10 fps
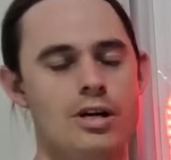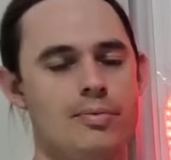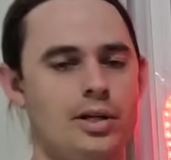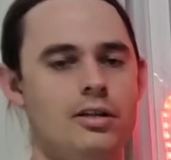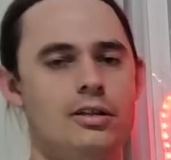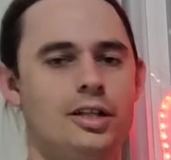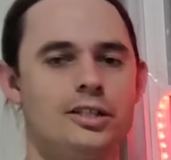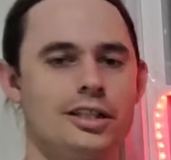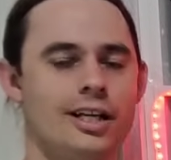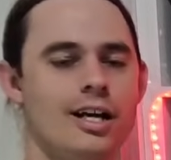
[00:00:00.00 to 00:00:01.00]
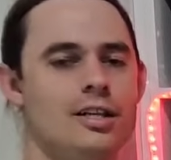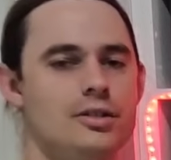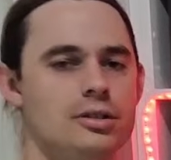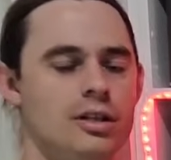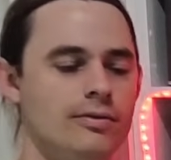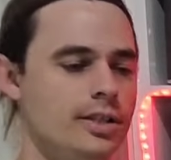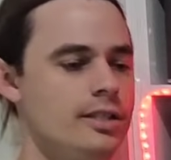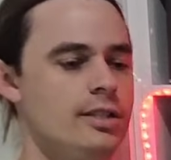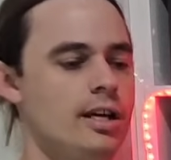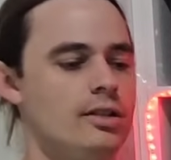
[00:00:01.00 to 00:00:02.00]
my opinion on it, because I get asked a lot,
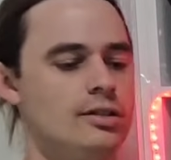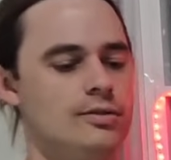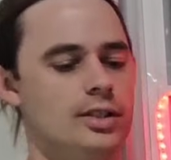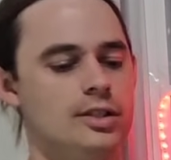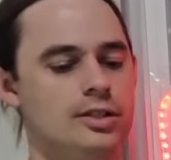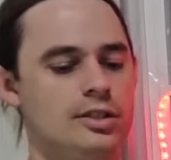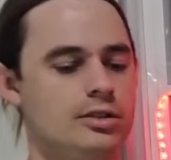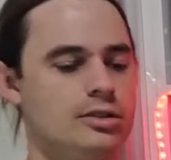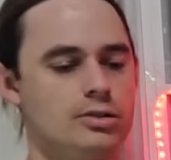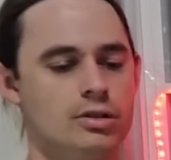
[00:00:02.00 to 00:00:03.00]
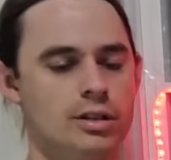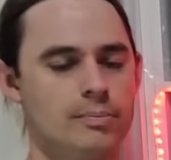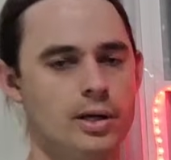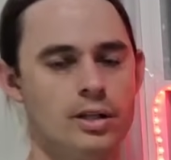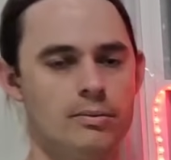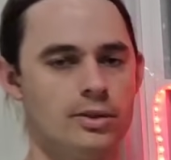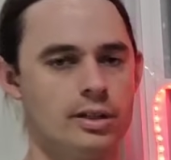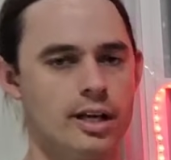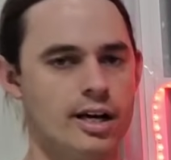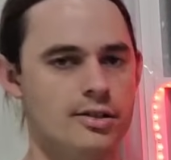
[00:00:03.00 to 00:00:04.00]
V-Star Universe is a stronger
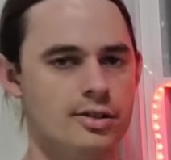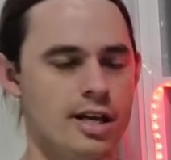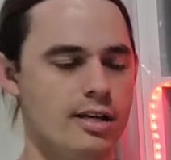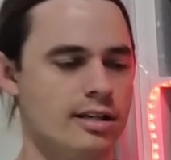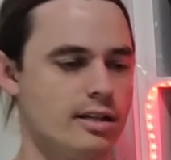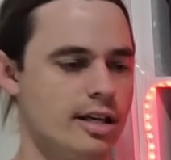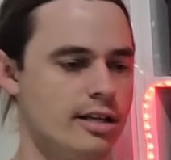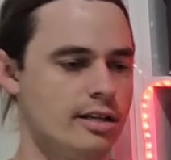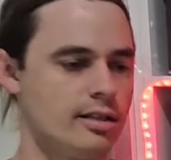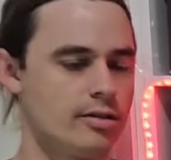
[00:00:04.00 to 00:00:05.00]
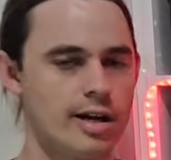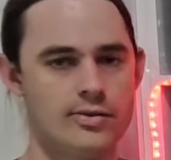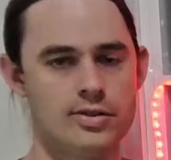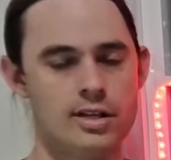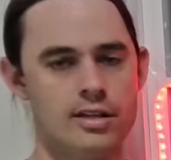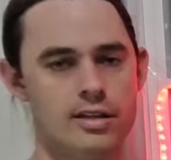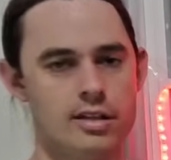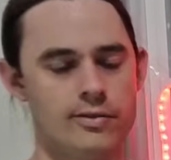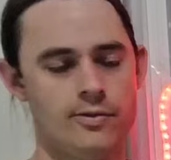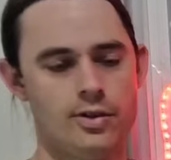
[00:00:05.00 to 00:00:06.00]
Pokemon card set than Crown Zenith.
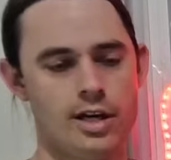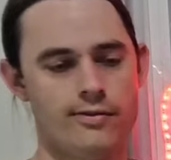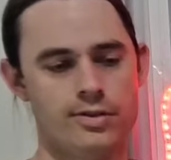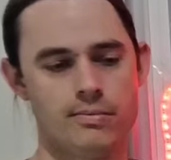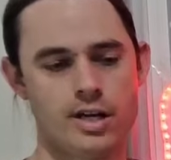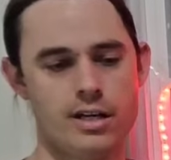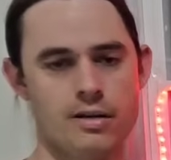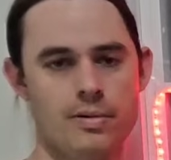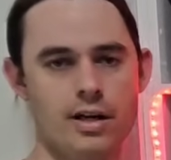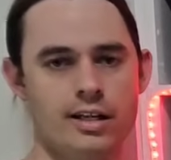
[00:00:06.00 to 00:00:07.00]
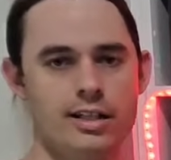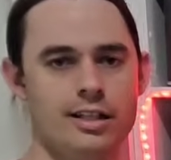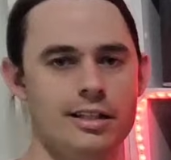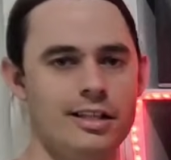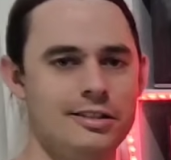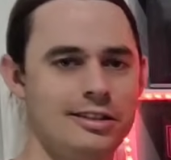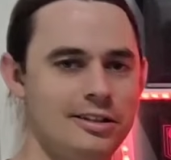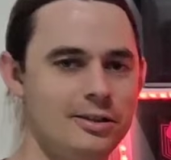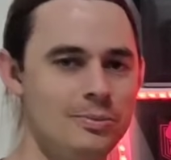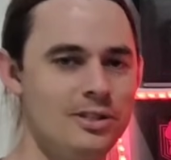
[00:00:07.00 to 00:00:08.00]
If you have some money to park in, here's a
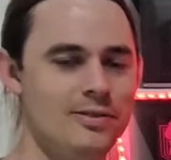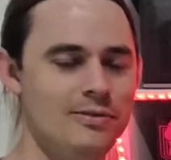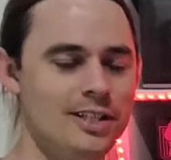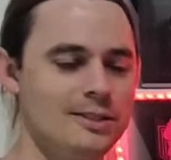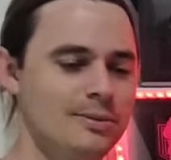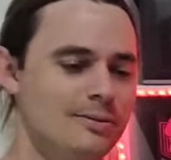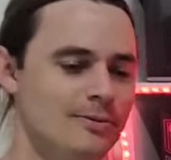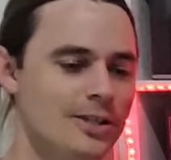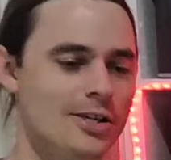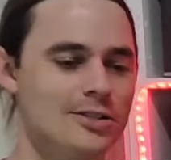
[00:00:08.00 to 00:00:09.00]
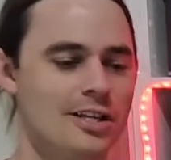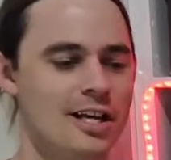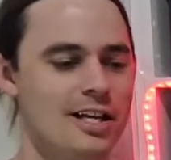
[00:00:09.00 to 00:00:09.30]
little bit of investment advice.